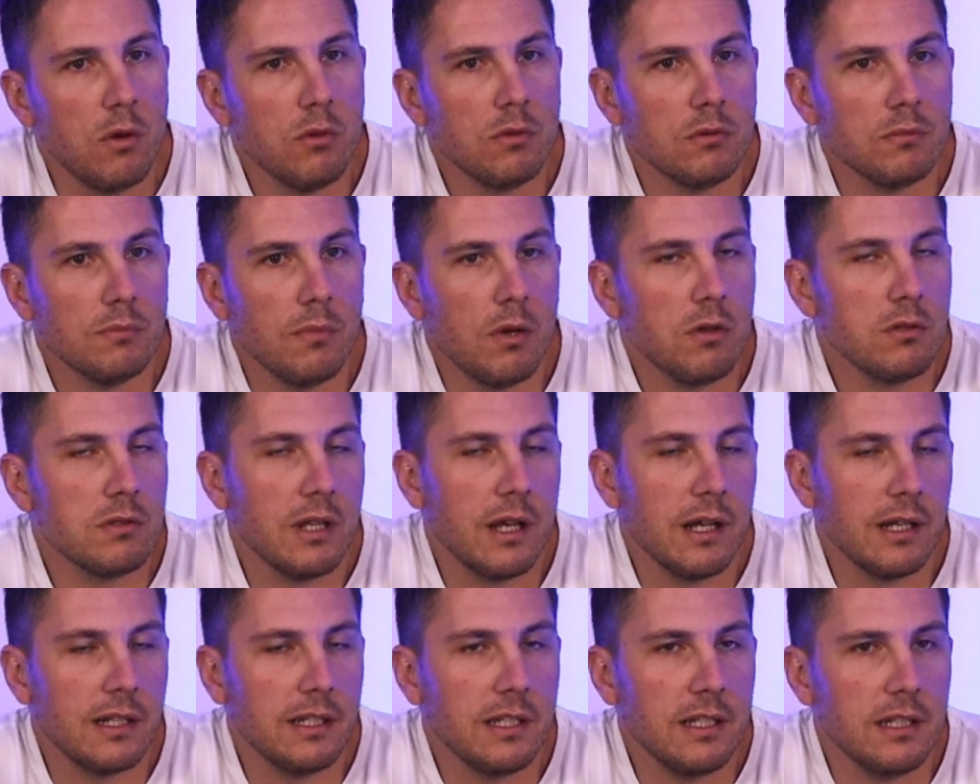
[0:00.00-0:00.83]

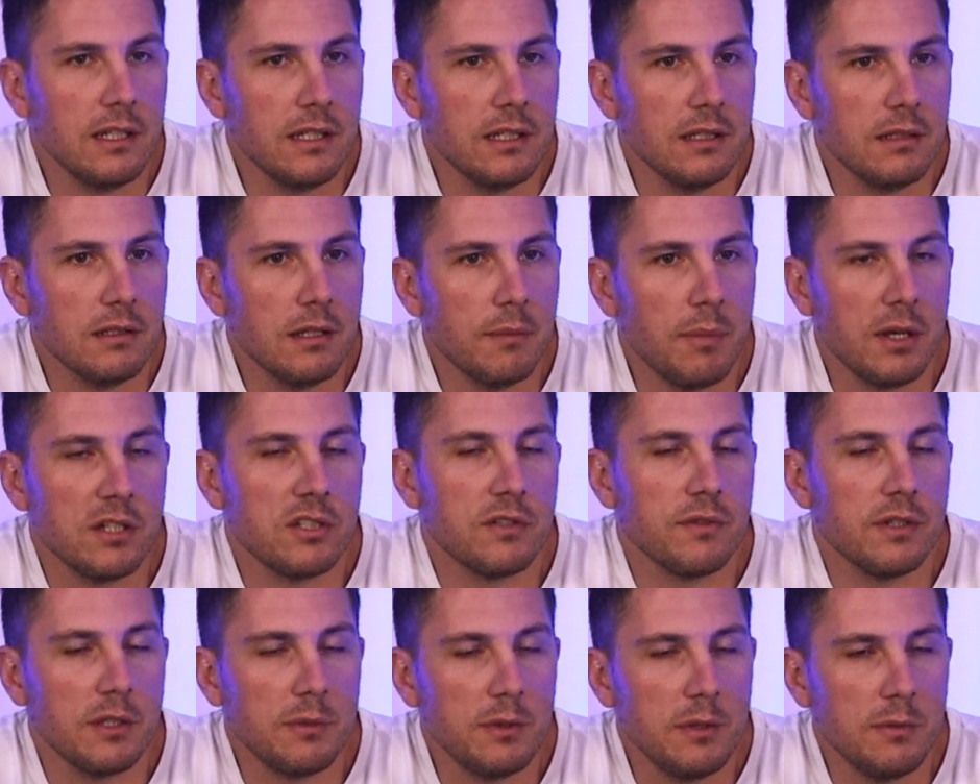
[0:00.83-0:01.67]
most likely a
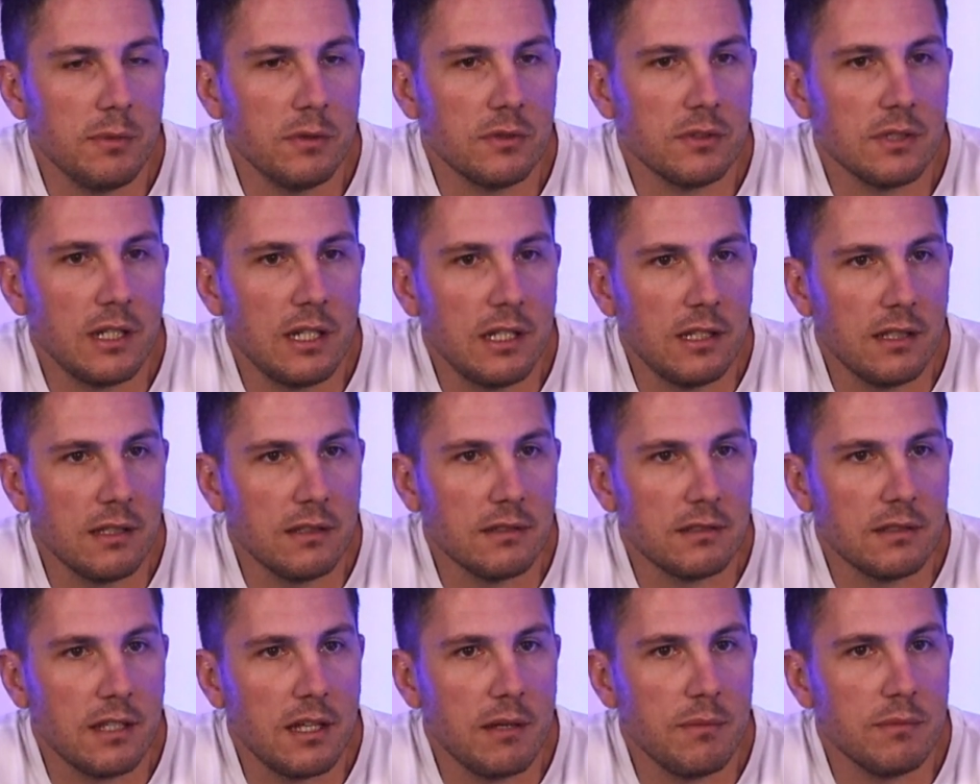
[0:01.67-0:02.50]
bunch of other people selling
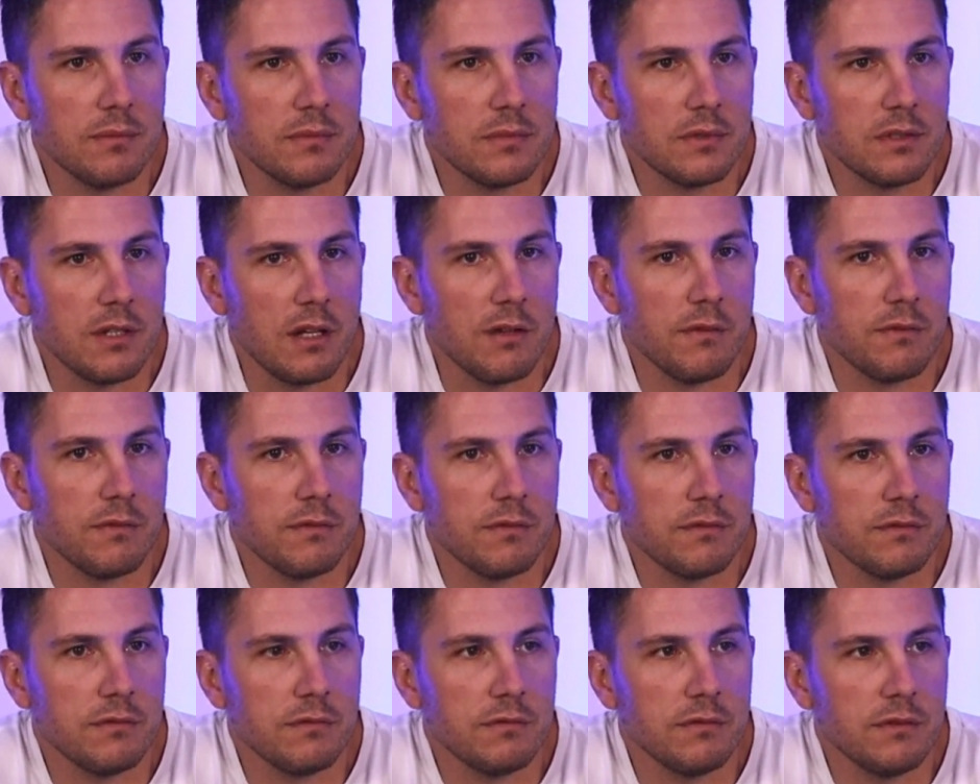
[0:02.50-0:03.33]
the same stuff
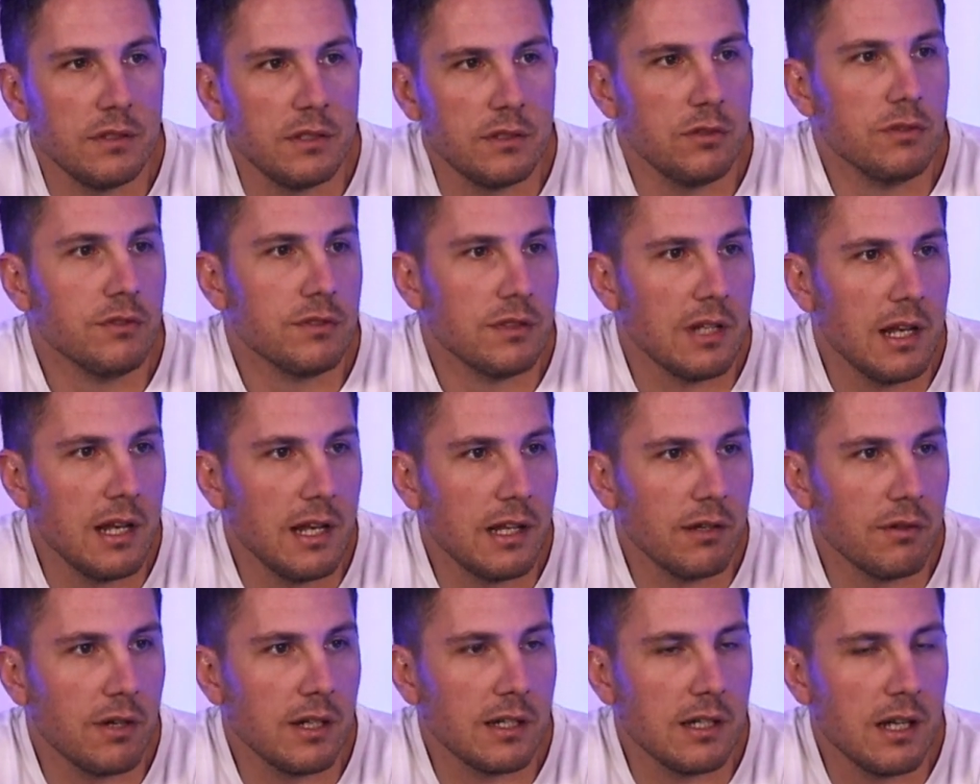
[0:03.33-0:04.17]
that you're
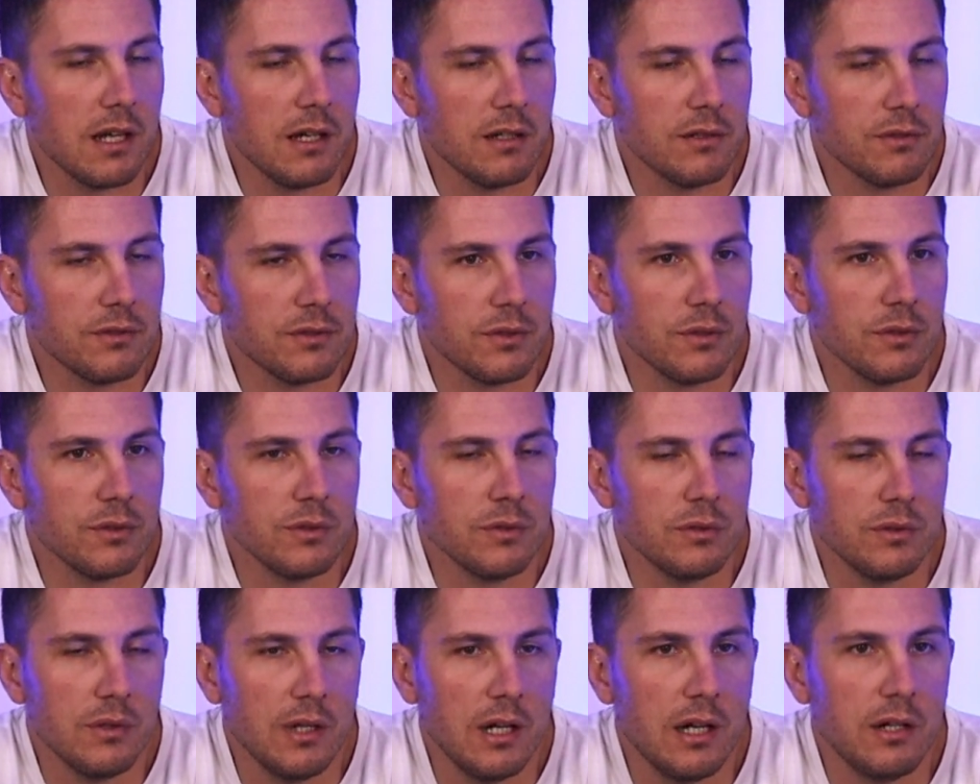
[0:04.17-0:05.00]
selling right now. So
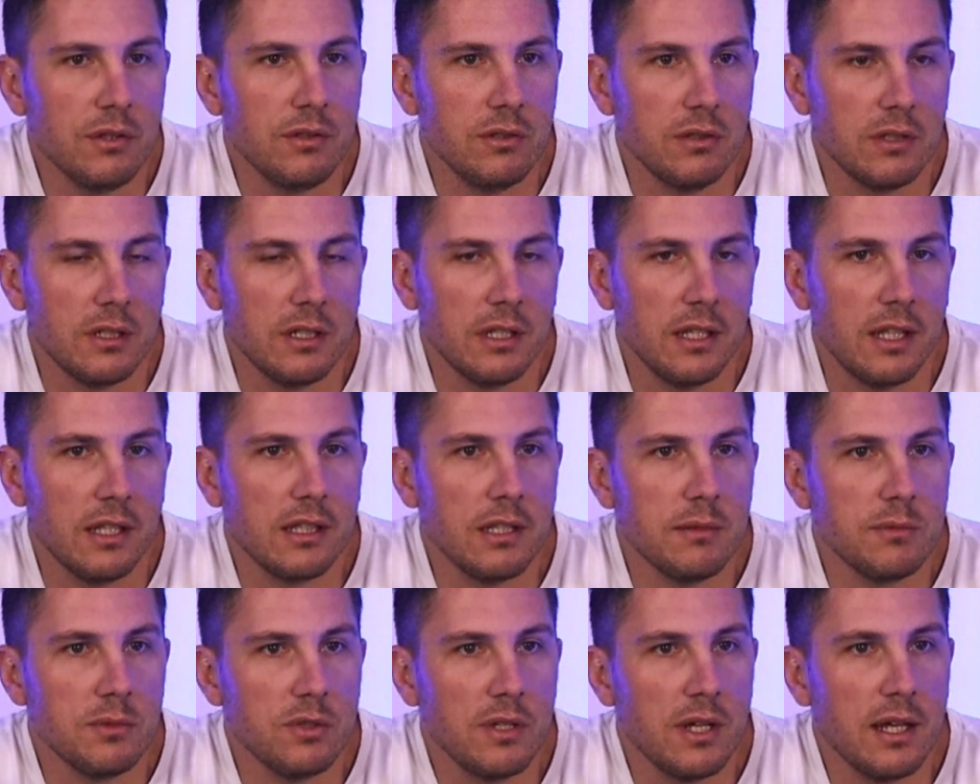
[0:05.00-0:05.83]
how are you going to
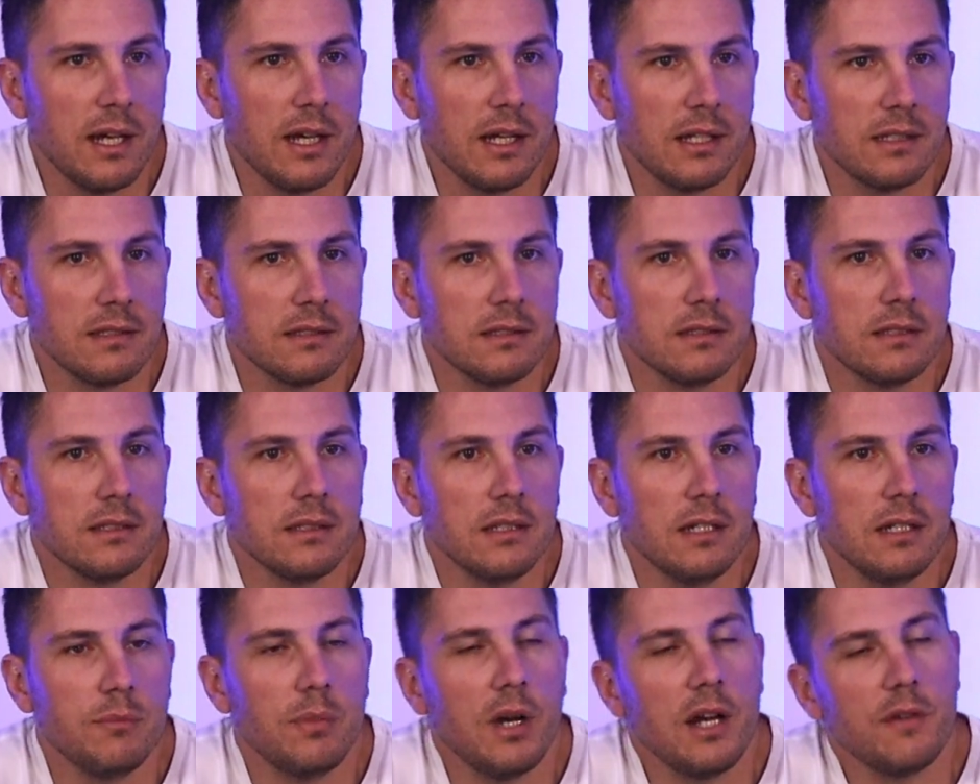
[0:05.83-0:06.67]
get them to act
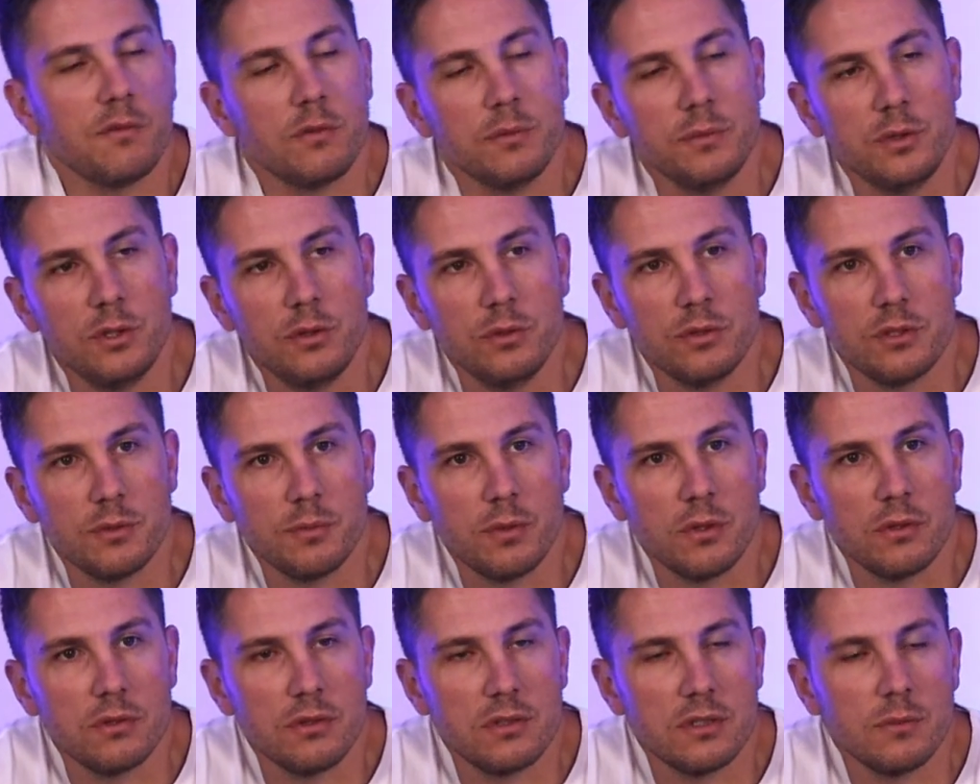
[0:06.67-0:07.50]
and buy from you as
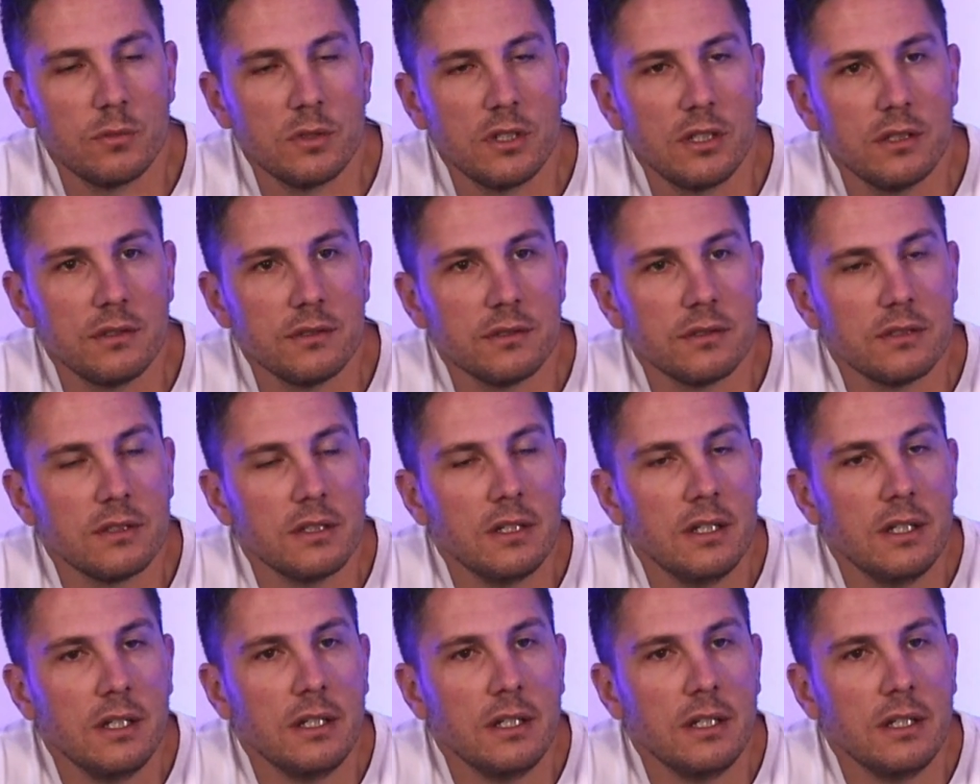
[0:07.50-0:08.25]
opposed to someone else?